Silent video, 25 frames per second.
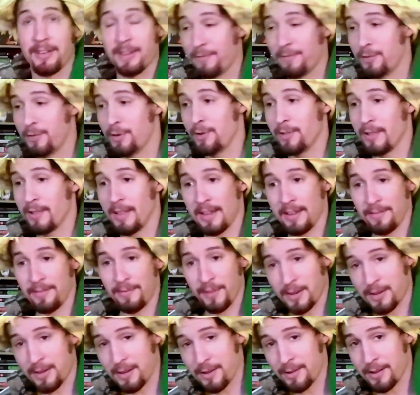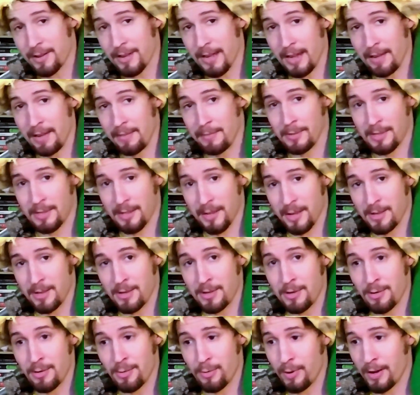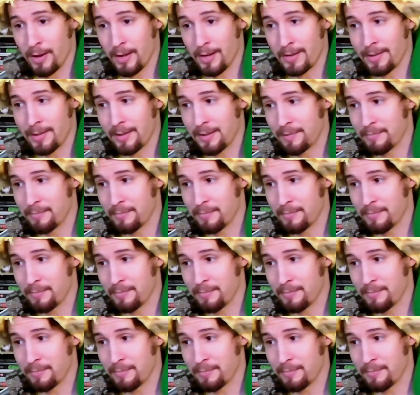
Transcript: If you like video games and you want